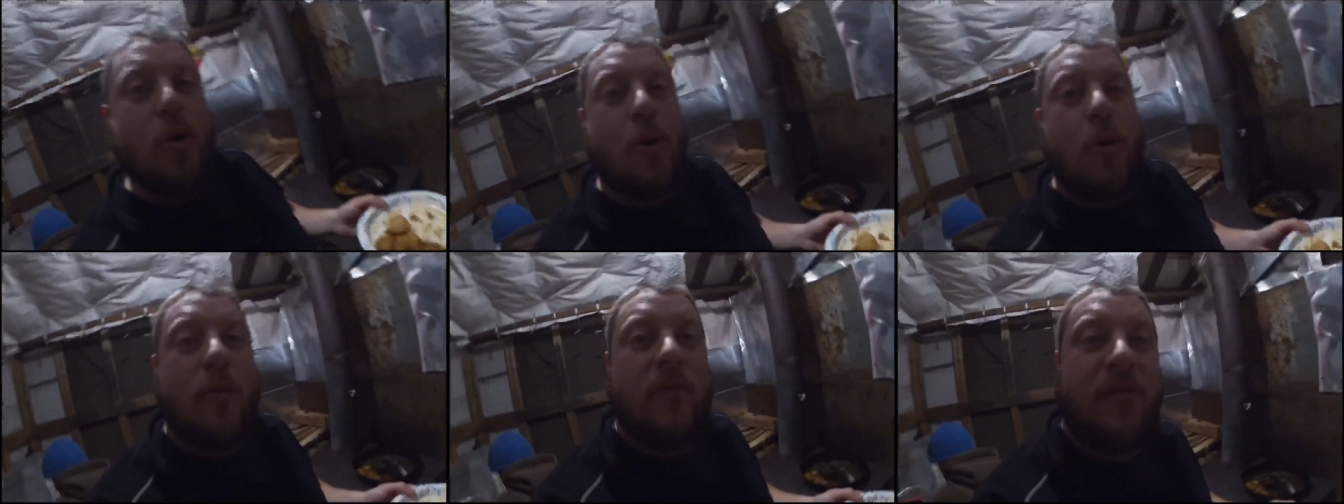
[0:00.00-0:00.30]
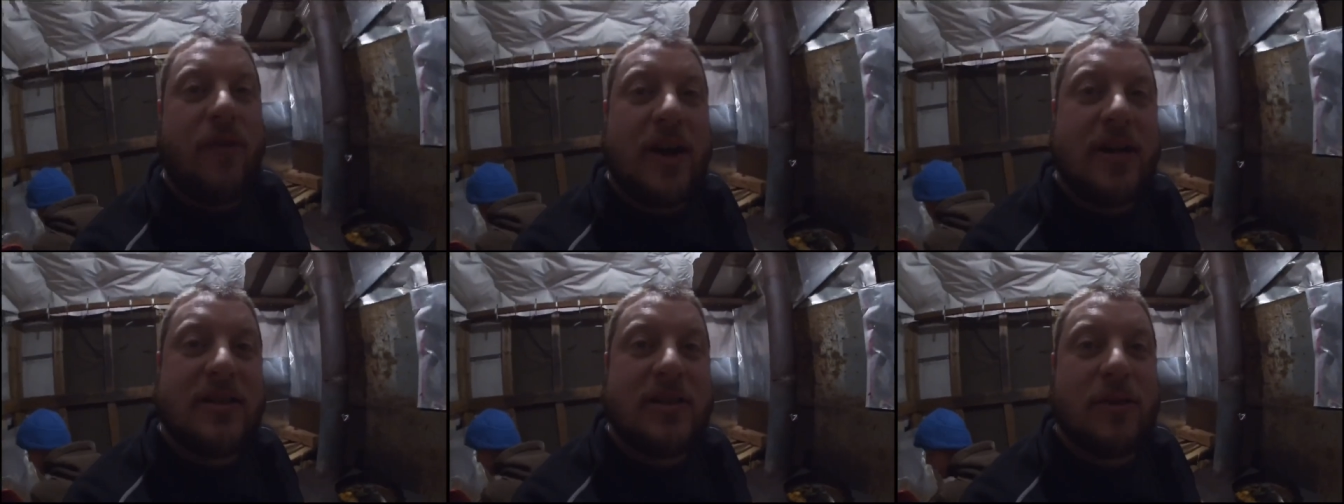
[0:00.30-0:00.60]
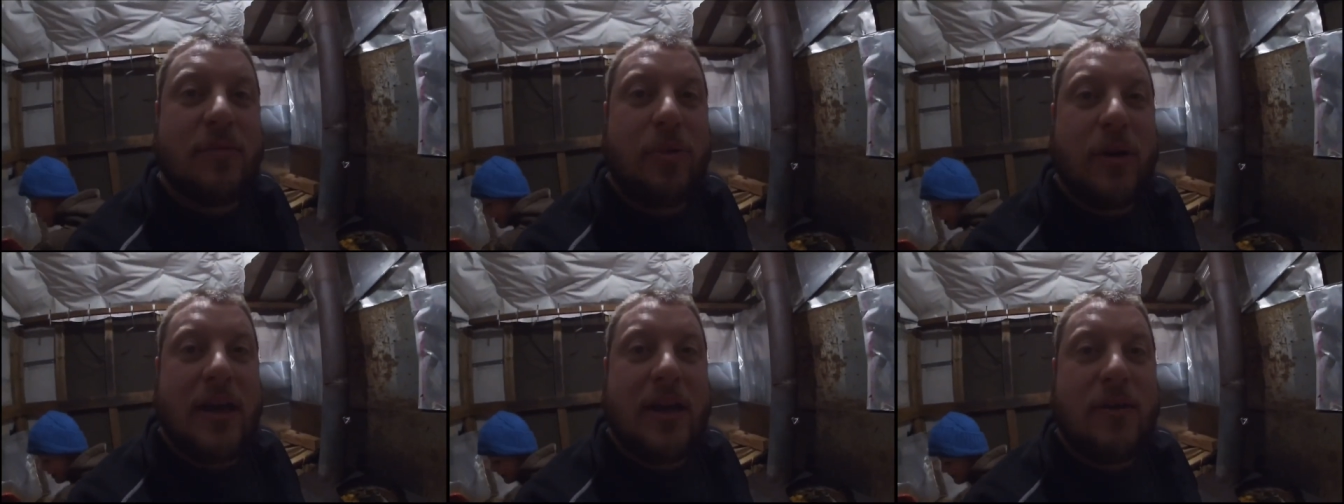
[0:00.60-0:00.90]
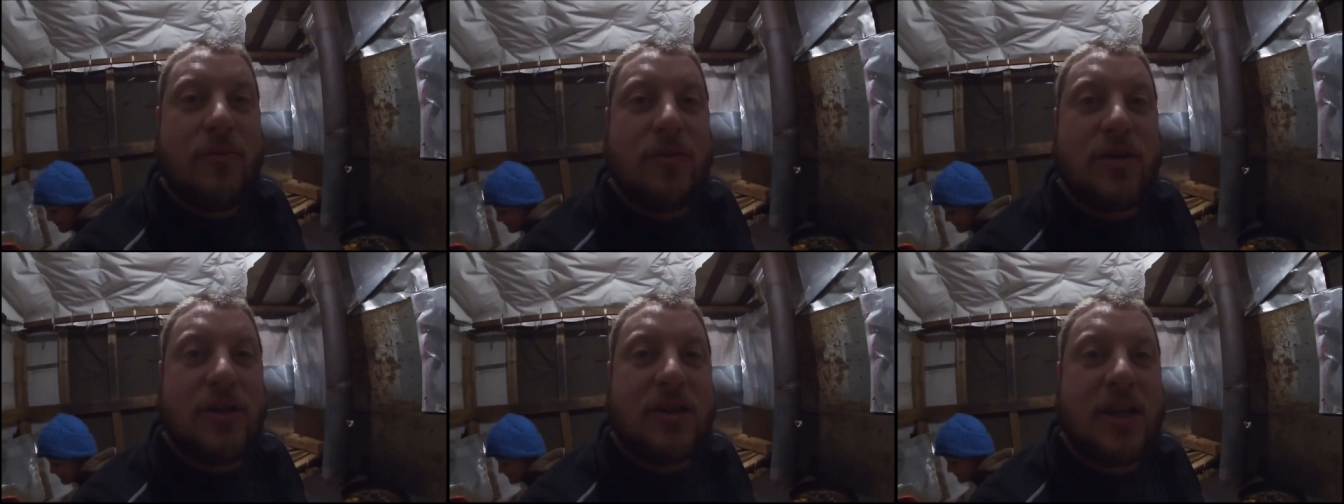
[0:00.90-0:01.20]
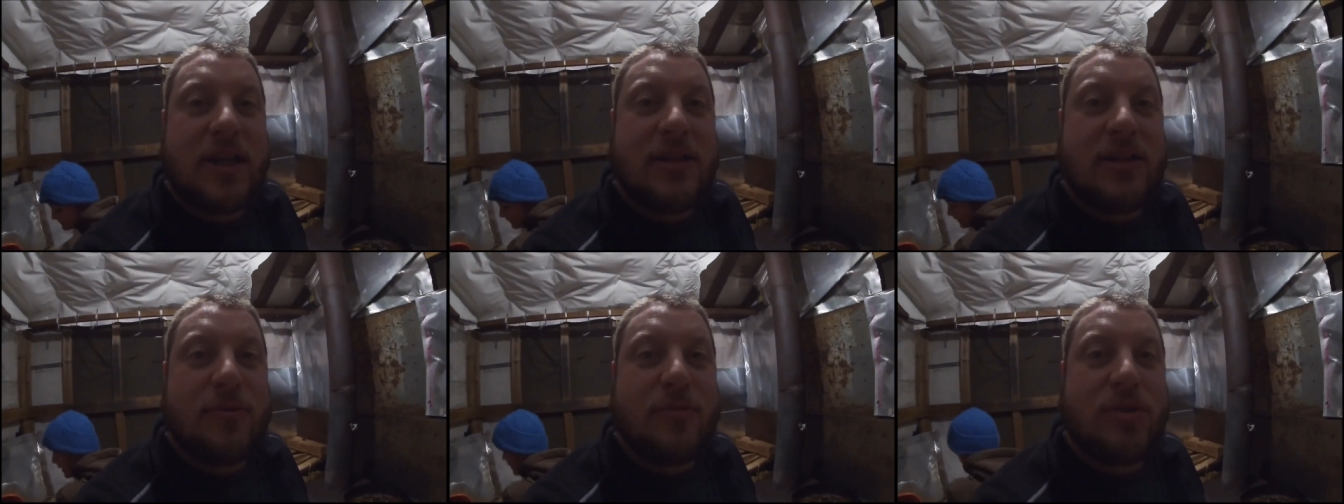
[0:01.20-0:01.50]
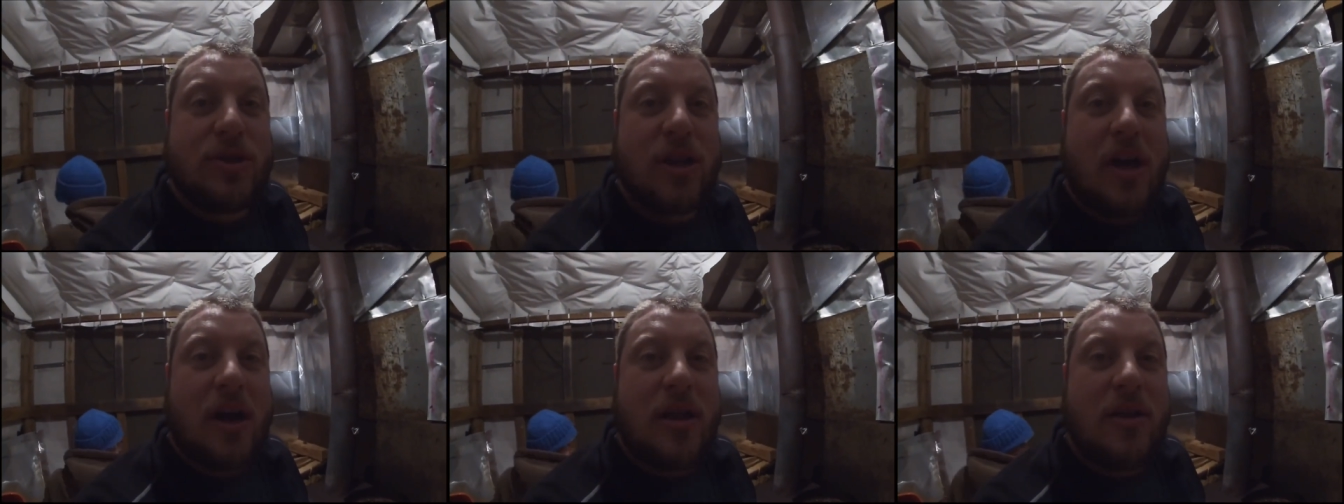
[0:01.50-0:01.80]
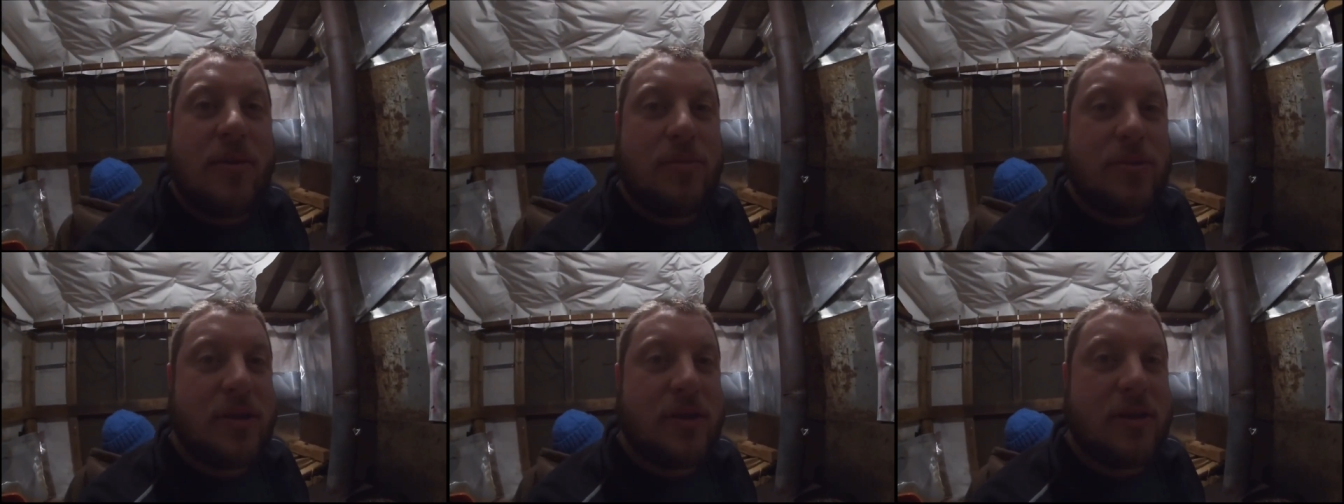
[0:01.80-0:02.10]
home fries in the pan. We just had some
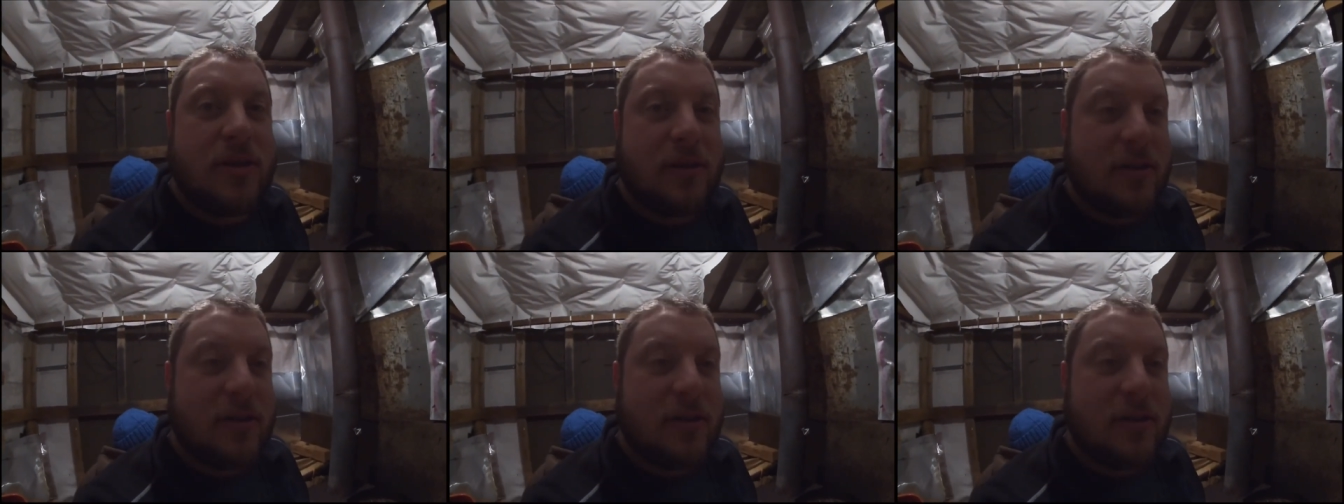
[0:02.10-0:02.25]
scallops